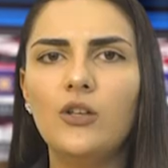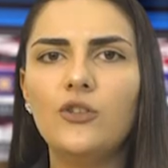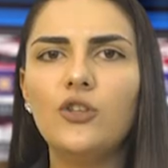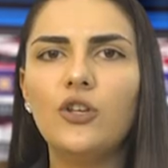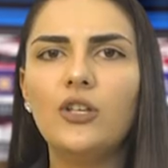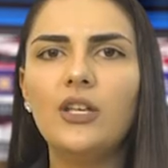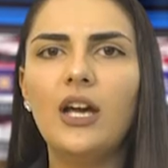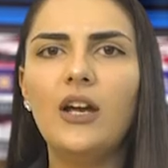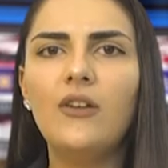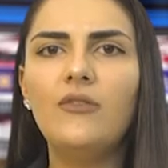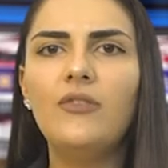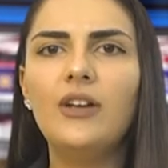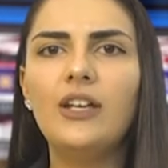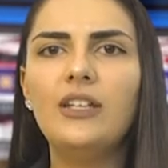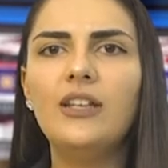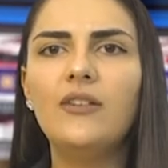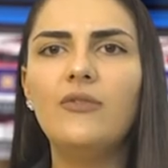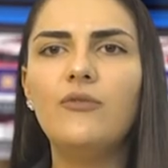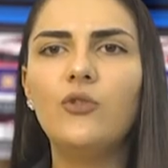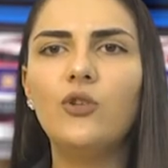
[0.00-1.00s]
You can
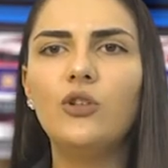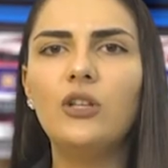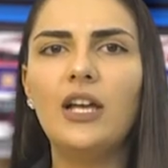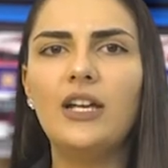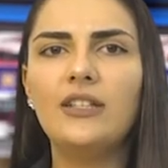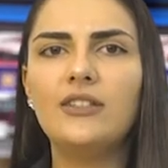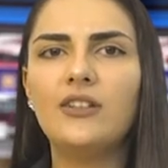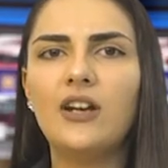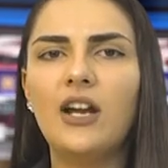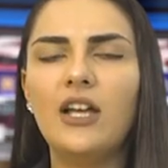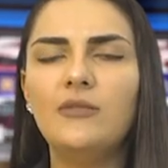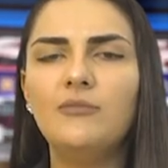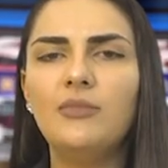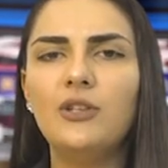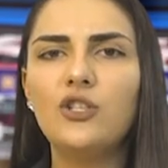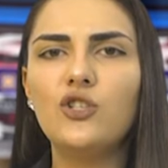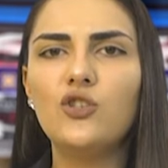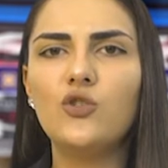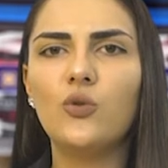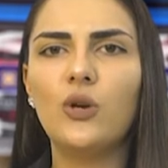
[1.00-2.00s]
read the full letter and
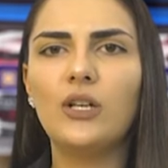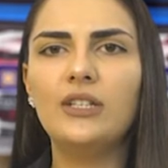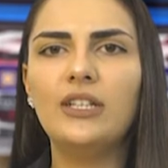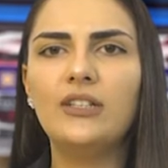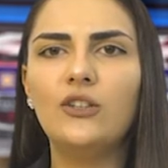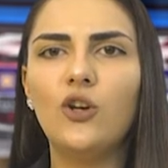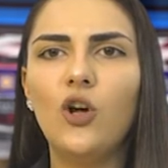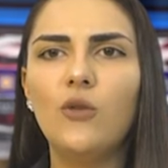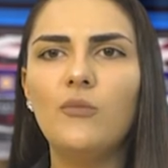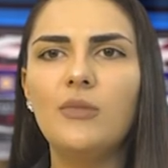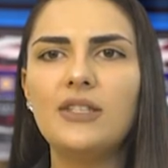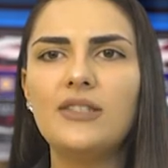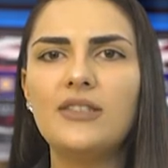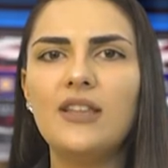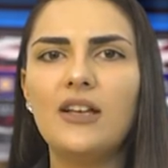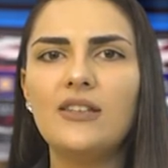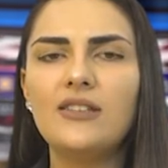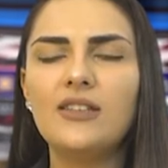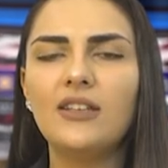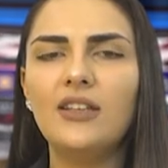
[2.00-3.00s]
be sure that almost
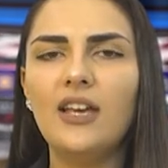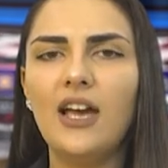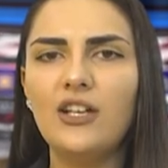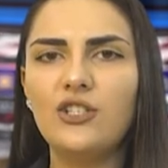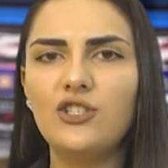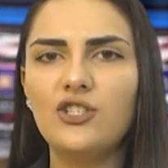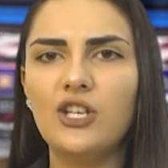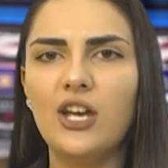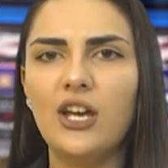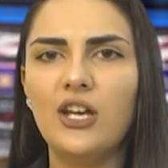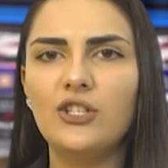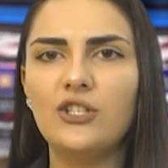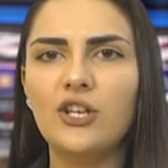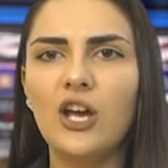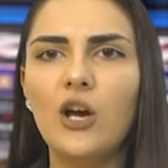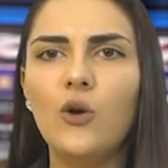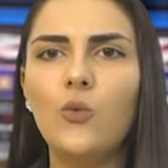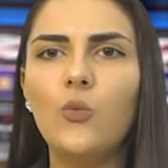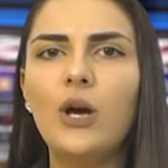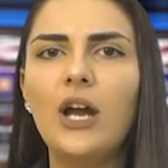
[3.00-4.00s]
nothing has changed.
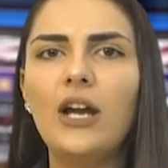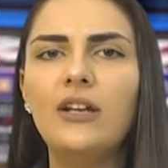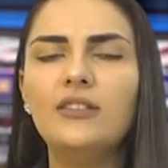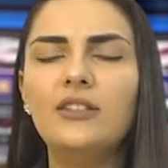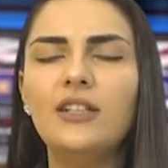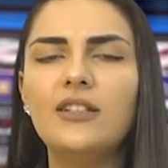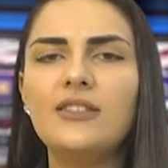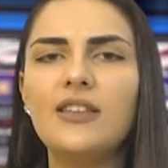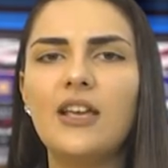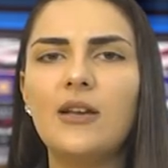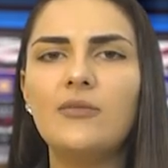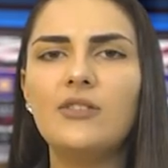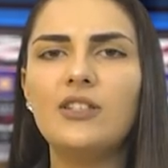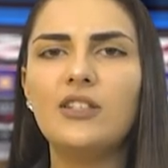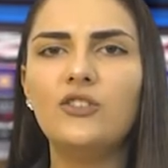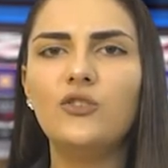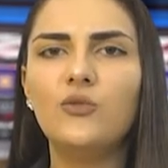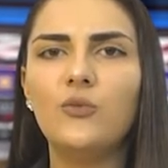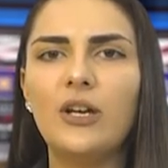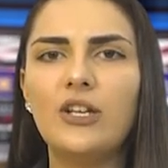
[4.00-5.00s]
We're in the same
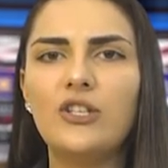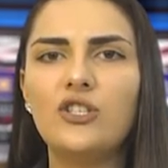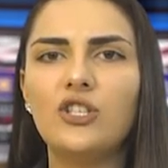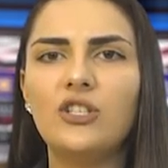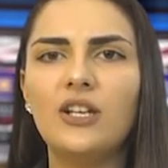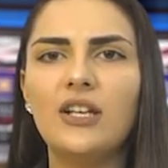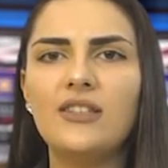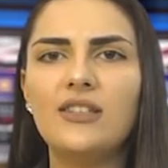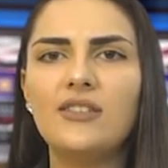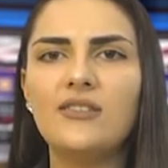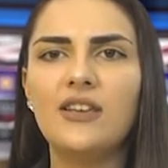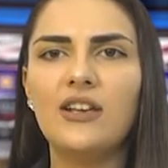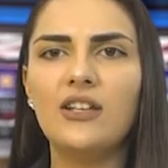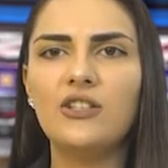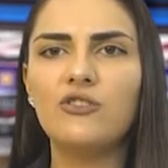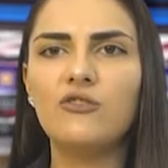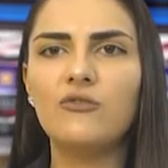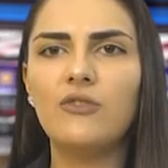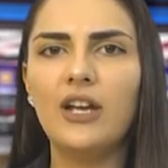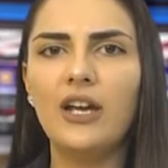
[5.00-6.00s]
situation as a
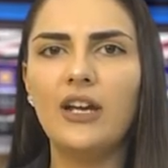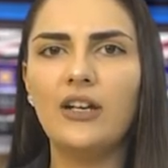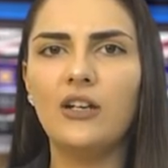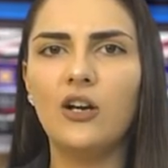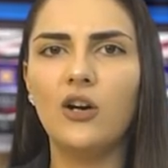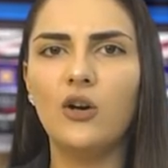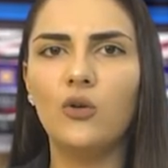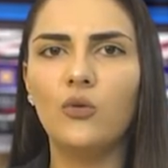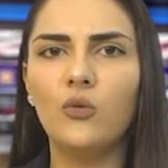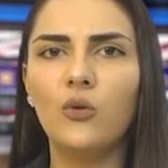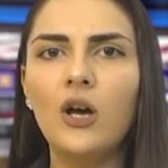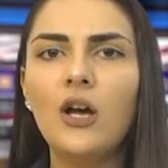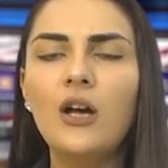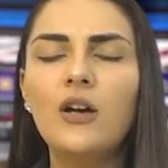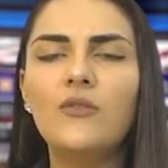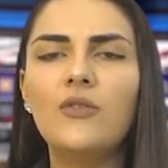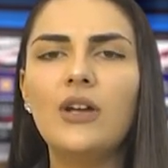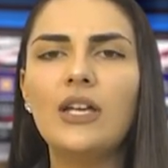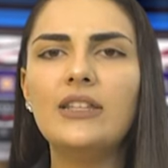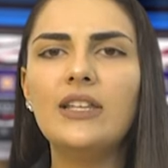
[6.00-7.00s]
century ago.
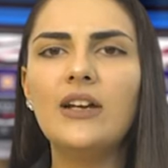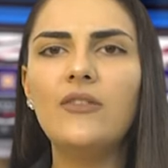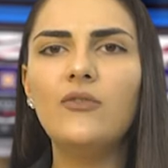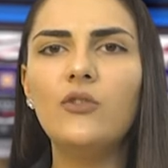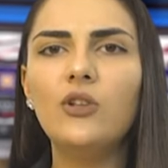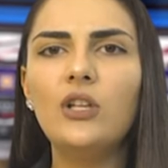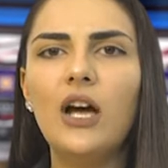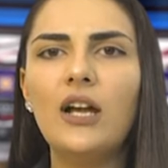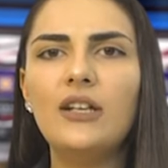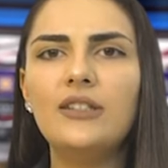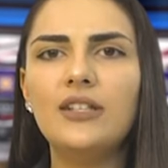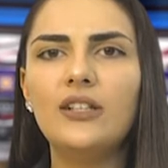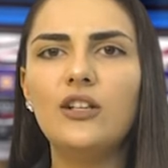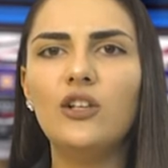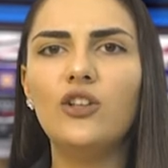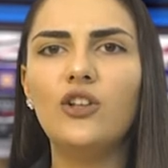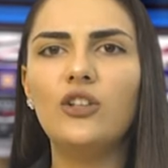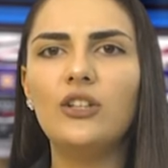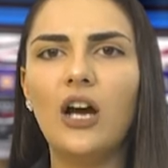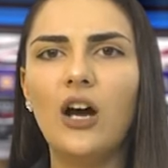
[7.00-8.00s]
Read the full
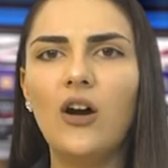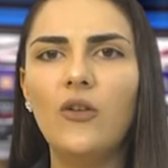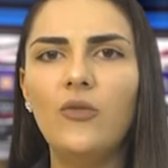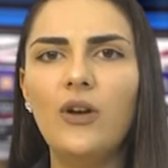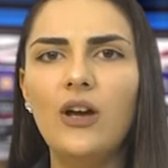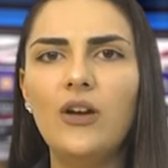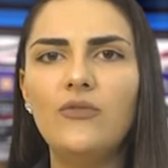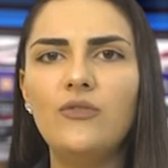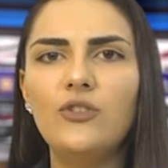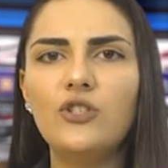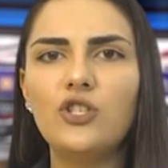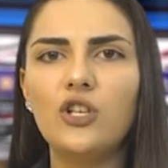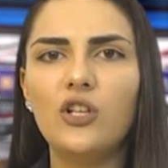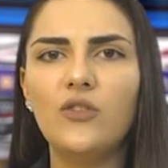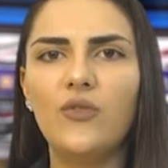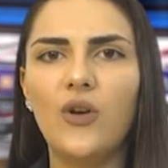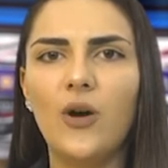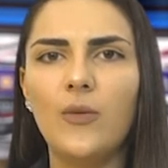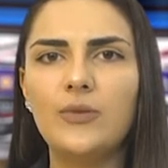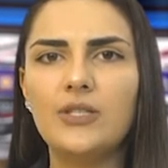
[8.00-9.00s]
article on our
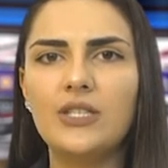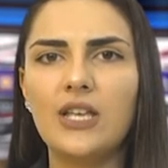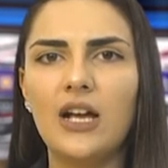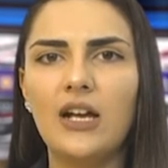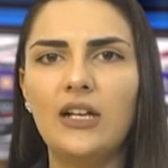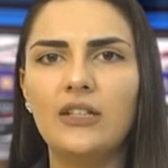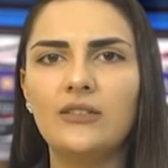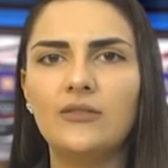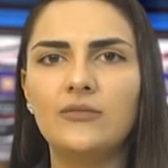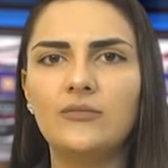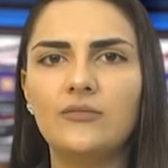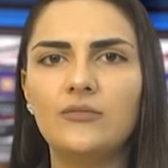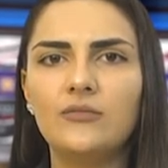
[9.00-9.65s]
official website.